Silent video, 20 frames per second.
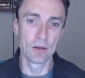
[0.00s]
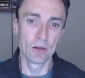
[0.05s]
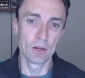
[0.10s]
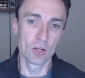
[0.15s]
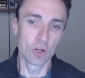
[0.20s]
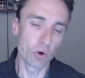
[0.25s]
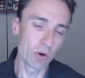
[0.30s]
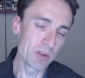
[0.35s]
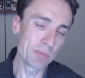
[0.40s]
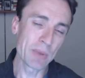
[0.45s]

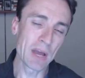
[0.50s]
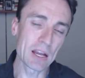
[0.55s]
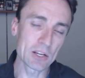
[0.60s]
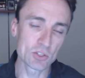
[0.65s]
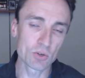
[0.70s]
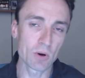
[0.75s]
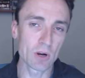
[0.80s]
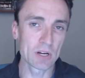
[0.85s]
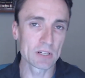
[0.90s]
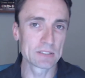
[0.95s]
Going back
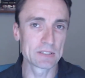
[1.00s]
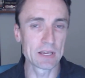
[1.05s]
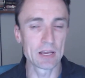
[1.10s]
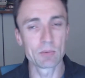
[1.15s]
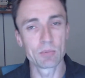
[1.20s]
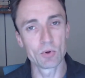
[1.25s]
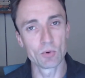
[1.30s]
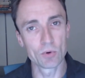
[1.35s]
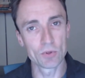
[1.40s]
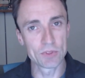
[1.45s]
to our
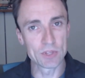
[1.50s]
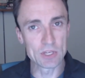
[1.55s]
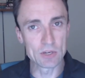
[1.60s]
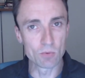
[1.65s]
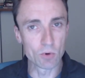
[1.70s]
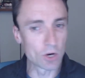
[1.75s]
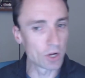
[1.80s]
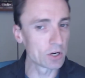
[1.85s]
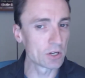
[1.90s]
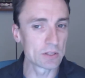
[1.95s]
example with the
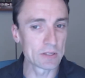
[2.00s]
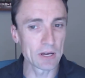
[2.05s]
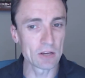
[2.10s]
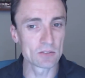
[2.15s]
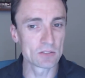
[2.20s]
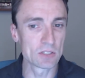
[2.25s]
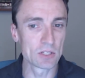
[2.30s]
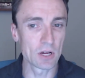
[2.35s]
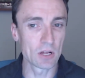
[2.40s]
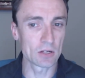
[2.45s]

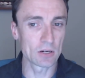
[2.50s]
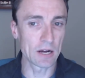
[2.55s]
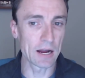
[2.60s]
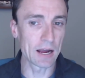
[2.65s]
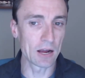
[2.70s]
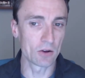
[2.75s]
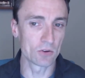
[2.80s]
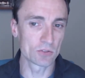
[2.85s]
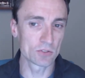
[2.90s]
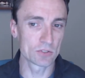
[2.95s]
$100,000
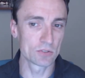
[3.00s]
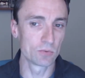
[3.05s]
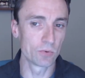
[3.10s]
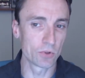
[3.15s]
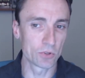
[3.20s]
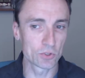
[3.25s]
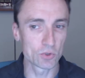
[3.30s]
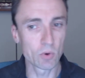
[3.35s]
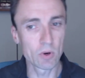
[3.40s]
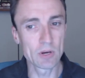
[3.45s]
house
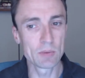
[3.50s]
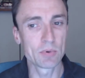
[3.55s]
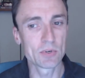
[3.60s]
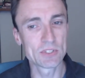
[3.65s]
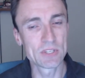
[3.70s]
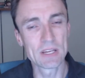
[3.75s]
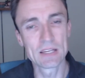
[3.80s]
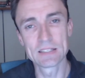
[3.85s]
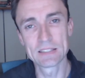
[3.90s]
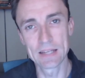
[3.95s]
with
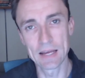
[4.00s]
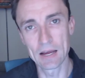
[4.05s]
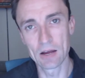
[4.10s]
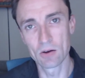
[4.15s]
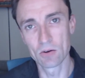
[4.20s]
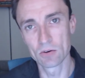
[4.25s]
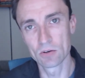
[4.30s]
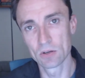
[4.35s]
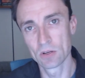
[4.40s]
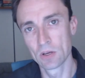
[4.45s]
20%
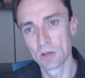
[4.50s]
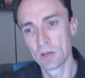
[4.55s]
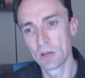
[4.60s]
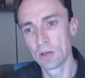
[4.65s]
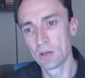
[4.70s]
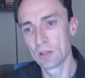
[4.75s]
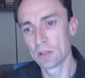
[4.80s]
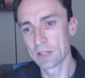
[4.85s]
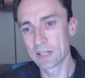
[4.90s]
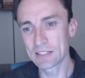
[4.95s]
down,
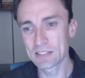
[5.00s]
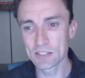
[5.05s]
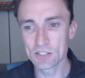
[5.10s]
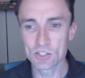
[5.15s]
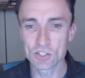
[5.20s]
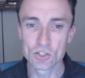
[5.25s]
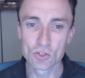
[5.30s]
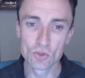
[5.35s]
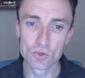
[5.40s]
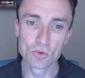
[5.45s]
let's
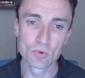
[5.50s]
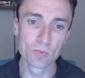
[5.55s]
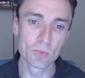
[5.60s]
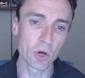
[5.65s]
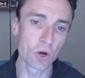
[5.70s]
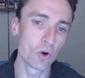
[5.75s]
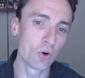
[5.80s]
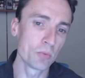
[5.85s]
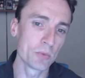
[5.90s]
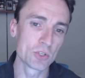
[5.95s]
assume
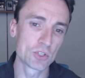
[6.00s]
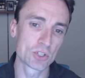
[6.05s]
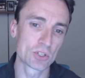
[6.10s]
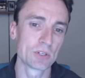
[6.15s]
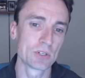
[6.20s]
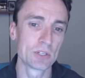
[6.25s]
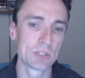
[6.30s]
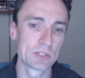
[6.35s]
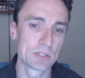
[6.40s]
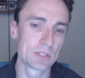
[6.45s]
the home
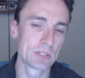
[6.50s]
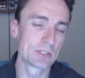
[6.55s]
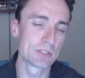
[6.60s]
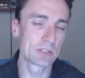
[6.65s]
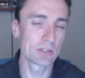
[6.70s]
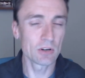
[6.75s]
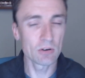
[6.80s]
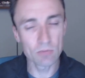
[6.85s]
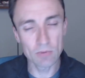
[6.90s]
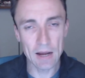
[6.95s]
insurance is
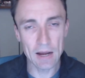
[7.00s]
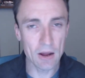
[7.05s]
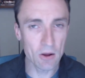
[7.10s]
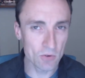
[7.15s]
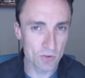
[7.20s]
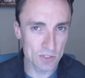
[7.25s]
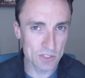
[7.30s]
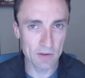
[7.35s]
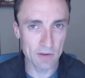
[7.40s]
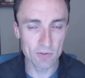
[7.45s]

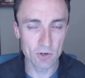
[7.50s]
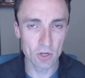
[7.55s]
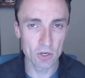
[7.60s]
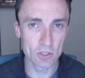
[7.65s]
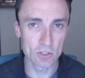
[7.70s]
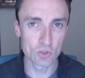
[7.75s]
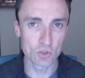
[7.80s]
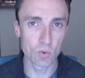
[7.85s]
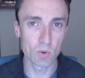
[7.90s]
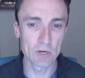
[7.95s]
around
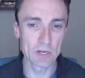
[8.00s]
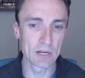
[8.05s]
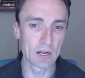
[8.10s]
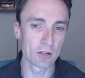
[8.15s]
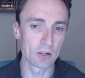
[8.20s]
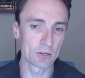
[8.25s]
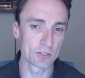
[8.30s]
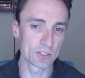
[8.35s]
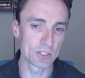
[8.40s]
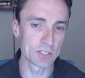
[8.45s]

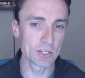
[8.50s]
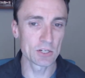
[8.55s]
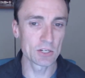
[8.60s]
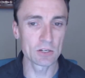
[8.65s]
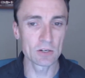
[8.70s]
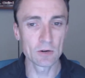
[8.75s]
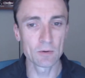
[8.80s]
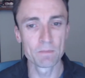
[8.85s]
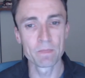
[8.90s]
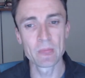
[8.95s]
$720 a
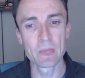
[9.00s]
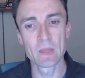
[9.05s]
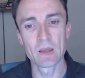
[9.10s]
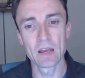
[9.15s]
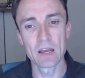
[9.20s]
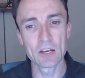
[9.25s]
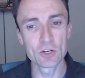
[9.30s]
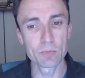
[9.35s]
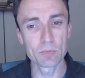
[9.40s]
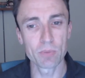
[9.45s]
year
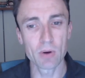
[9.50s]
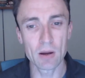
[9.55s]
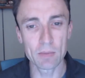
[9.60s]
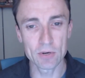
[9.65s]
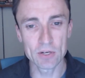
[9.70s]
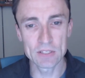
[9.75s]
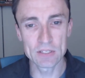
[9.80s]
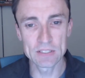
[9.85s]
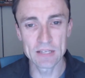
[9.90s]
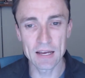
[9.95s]
and your
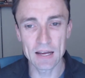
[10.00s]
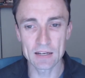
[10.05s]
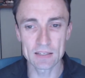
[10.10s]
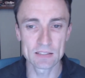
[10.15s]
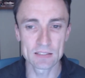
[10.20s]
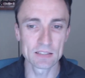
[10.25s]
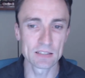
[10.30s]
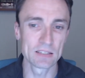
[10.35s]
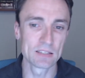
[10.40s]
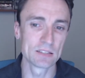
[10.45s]
property
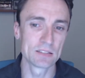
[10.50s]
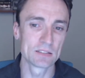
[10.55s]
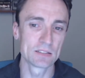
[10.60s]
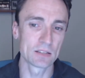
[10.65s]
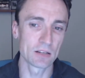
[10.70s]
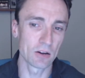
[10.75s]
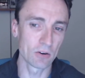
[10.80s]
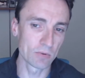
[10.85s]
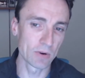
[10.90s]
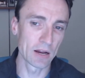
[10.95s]
tax is
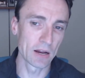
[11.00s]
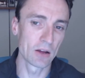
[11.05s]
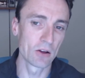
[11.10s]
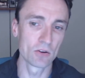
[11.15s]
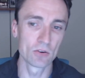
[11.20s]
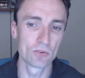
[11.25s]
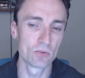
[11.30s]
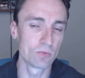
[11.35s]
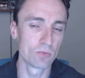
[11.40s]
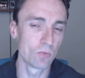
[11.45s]

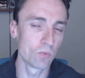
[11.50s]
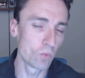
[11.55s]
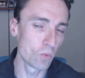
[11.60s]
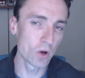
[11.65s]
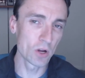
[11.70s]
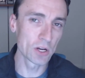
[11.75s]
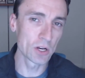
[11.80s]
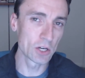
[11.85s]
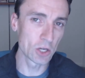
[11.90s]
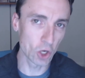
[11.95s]
around
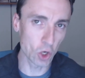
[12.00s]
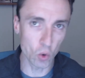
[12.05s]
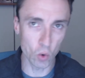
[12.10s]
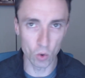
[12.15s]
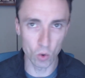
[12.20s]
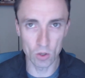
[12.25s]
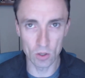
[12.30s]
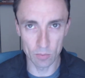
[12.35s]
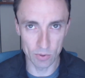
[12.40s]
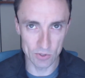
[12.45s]

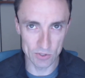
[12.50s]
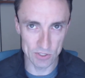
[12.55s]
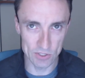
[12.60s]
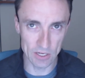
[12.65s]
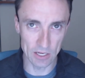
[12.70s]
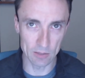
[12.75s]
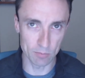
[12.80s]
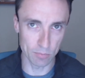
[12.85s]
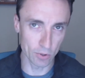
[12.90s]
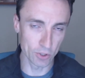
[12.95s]

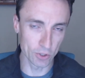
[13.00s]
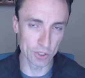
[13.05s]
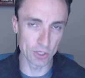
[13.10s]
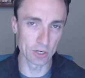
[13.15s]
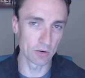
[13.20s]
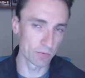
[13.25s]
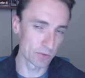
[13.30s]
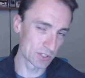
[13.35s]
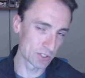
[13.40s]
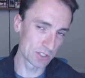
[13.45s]
1.25% per
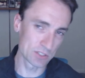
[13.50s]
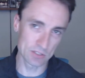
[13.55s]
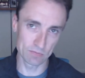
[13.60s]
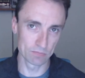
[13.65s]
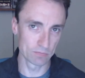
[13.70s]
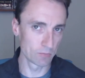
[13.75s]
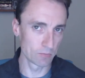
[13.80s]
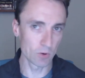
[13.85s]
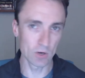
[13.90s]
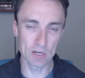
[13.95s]
year, which is
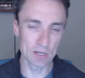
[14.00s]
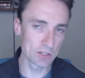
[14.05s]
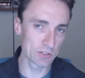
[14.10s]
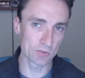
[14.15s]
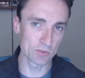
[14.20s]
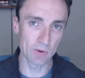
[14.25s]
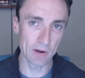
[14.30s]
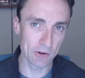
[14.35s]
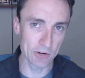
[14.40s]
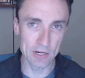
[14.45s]
what it
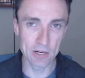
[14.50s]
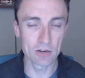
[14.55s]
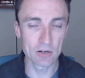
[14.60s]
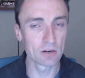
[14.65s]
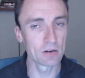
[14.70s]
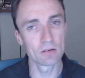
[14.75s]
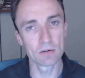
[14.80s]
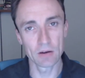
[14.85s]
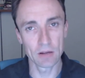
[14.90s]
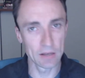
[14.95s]
is around
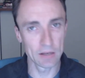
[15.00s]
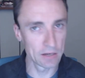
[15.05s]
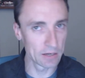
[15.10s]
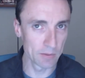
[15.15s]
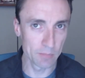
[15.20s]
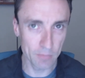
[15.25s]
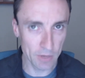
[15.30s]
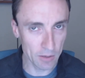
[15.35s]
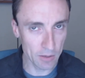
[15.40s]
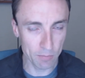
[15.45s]
here,
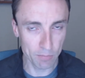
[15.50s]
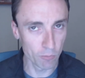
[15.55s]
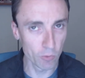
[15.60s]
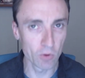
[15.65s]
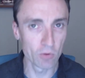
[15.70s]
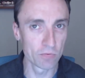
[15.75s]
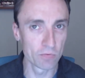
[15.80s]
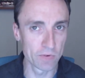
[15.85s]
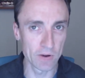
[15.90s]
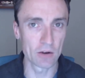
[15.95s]
and it
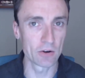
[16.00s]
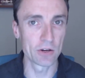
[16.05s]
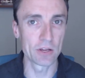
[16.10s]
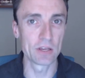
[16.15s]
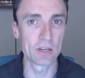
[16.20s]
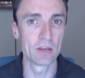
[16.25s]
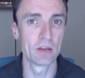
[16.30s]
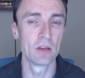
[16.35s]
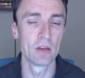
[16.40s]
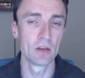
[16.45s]
will
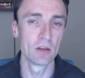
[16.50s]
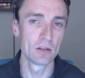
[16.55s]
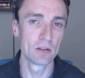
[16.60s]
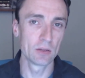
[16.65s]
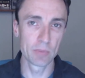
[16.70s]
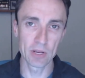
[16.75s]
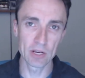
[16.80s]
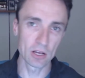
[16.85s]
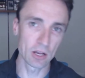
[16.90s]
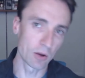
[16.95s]
vary
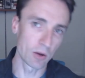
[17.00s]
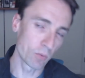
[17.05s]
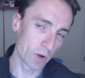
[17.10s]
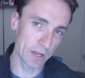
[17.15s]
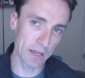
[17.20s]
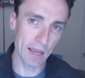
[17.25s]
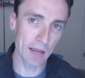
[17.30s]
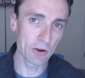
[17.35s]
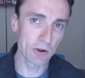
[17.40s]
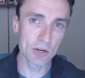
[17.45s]
depending on
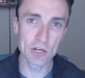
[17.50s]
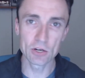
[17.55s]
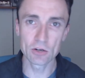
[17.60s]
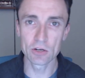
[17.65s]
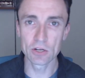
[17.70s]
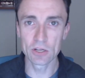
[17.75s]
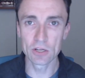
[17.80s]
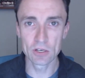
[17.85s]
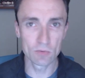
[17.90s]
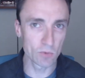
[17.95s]
what county you're
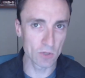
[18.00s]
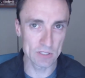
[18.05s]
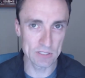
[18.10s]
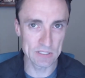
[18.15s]
in and what